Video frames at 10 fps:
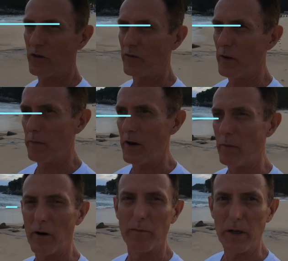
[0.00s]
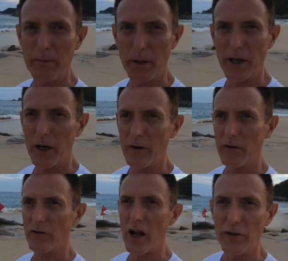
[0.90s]
of the number of people here.
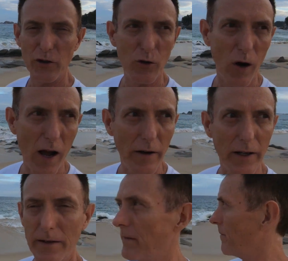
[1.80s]
It's not too crowded.